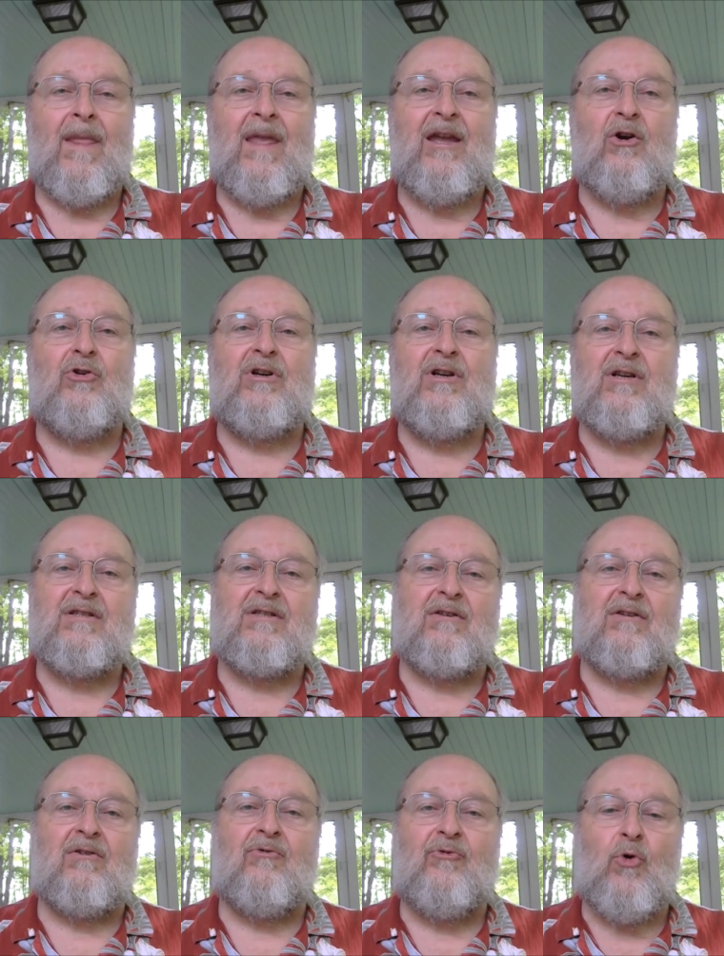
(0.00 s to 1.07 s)
Here it is
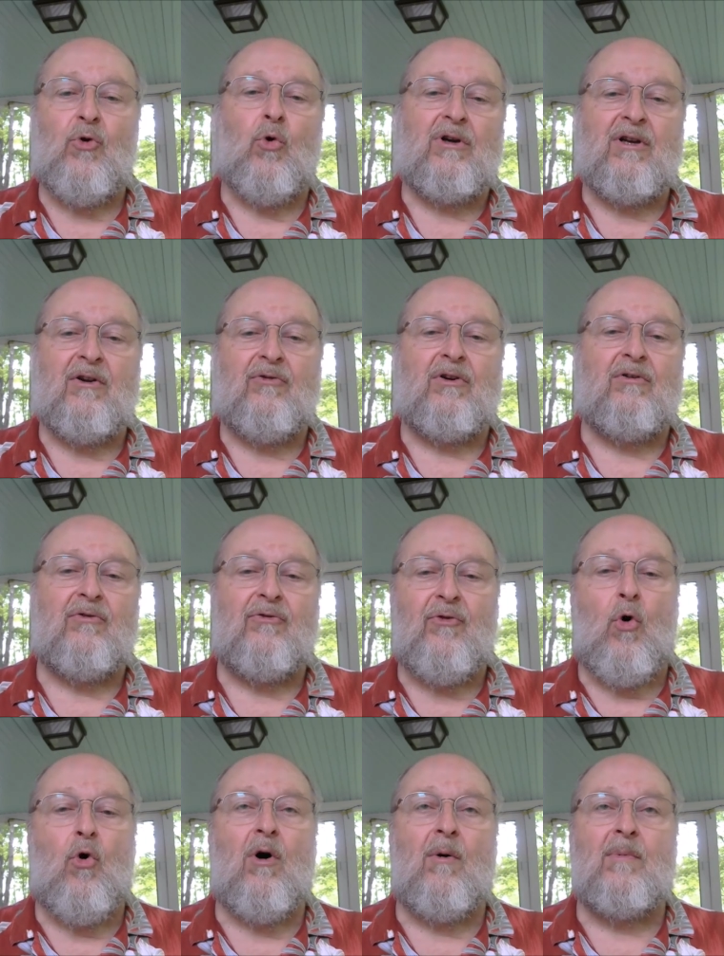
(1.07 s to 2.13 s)
in four different
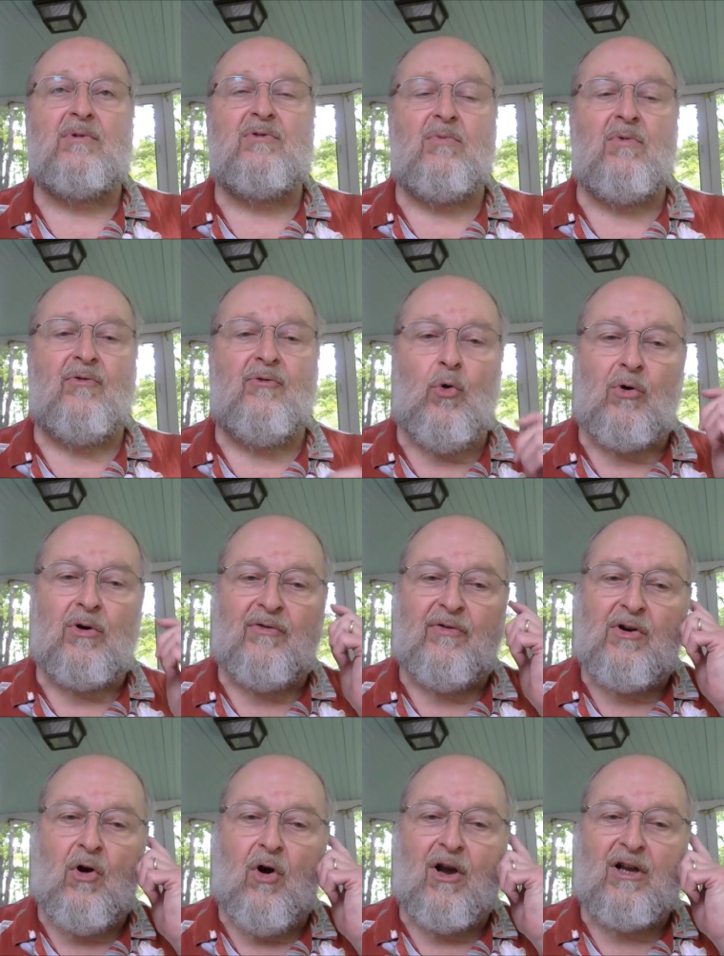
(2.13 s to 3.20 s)
forms from the four
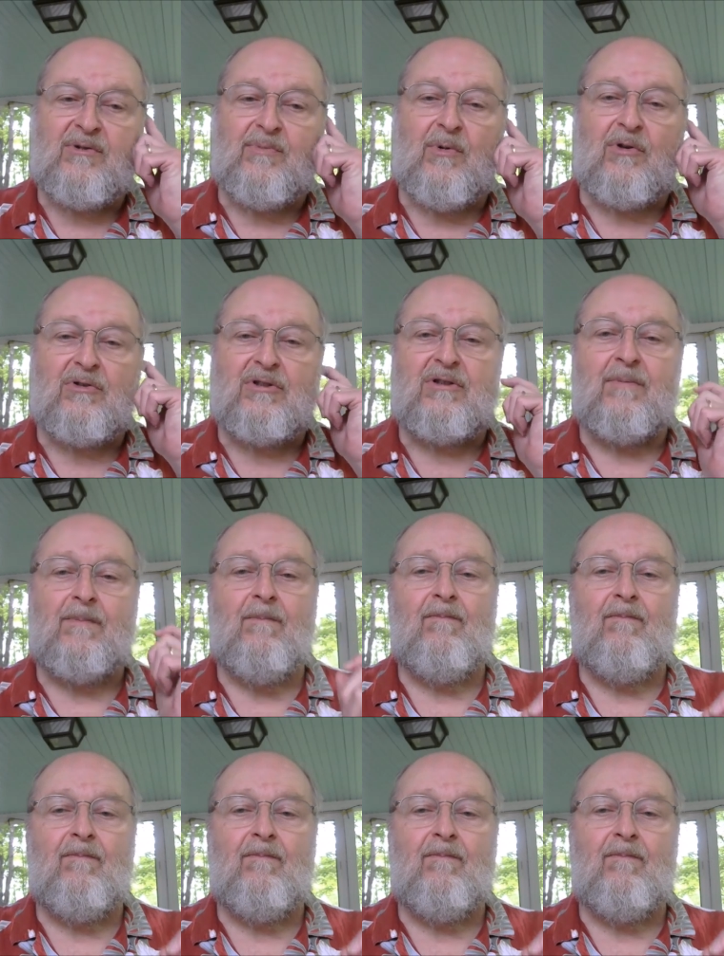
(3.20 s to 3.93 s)
different Gospels.